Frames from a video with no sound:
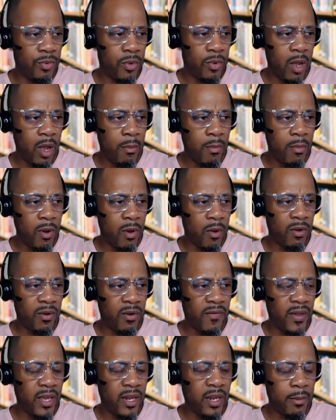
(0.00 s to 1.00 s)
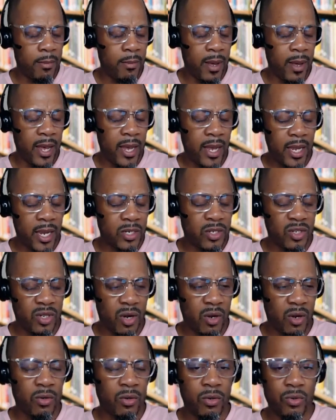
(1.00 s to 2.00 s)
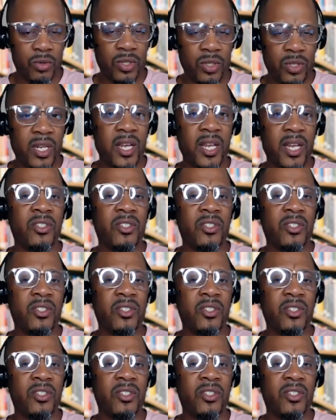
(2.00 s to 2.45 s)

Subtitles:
are motivated by externals